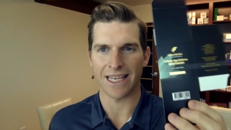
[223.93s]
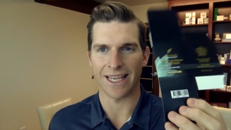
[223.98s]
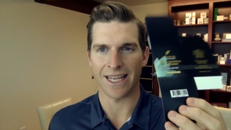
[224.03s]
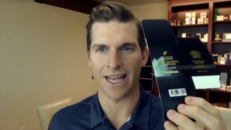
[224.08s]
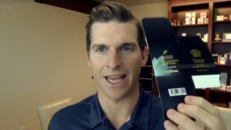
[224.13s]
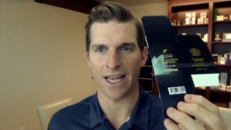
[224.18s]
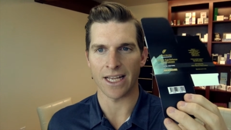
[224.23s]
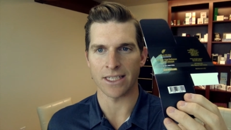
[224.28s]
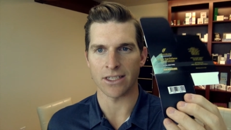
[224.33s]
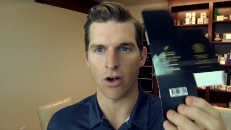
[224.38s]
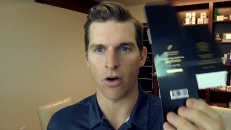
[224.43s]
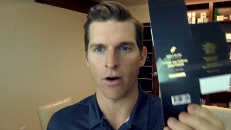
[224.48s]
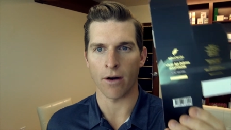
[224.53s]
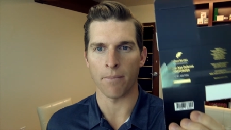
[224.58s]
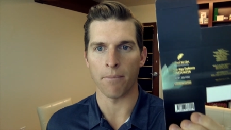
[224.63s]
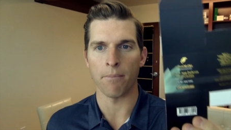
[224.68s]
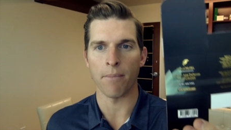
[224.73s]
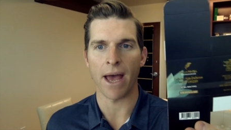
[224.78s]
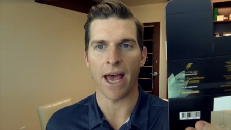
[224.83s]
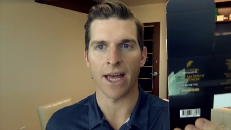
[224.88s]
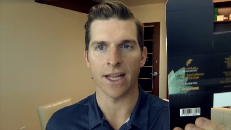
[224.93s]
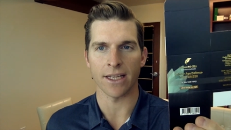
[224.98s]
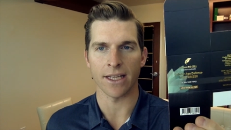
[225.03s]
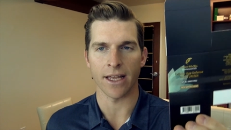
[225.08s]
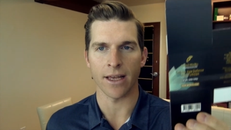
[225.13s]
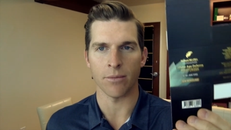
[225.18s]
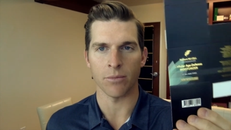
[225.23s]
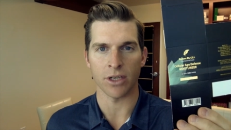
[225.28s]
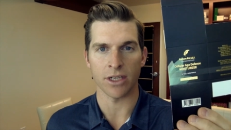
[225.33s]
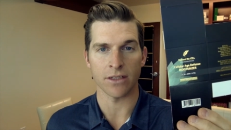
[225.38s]
It has our matte
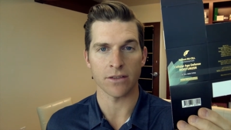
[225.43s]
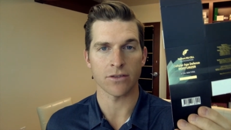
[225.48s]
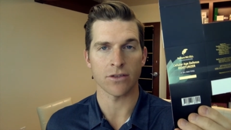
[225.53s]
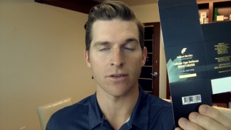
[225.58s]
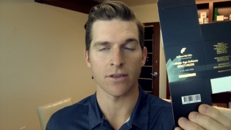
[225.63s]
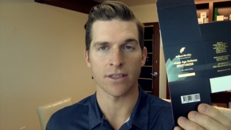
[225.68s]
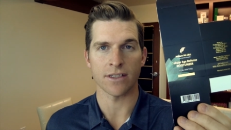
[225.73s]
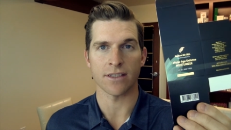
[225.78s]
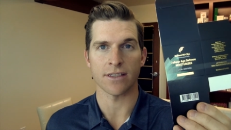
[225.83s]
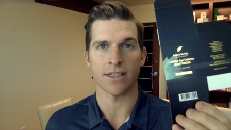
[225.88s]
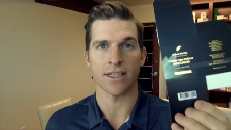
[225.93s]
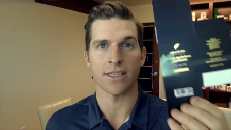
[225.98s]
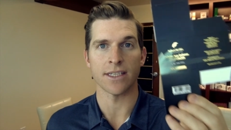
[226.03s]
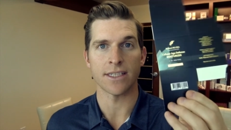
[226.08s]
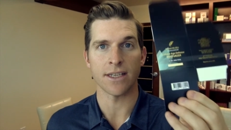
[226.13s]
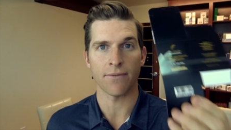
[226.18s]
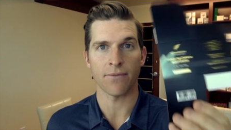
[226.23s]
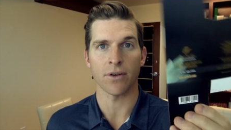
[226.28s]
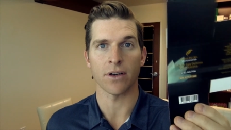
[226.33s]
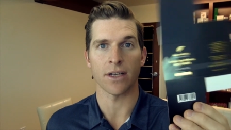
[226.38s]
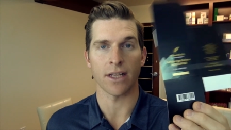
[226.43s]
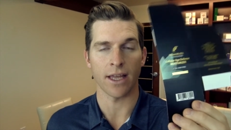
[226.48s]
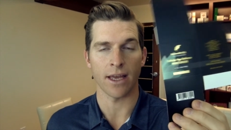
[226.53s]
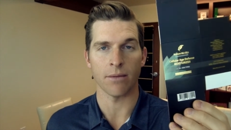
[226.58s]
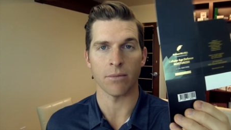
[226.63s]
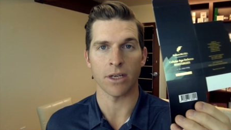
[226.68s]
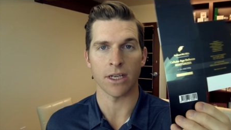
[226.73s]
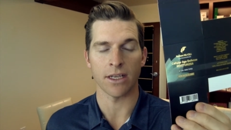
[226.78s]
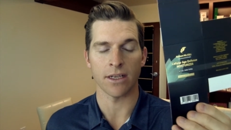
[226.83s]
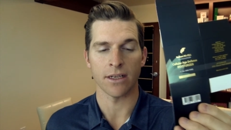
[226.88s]
laminate, so this is a different
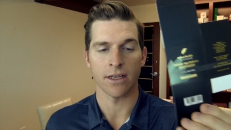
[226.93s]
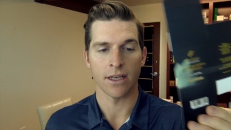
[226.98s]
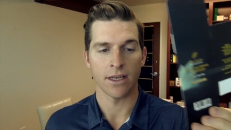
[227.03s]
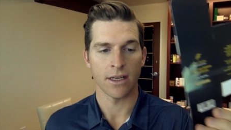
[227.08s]
laminate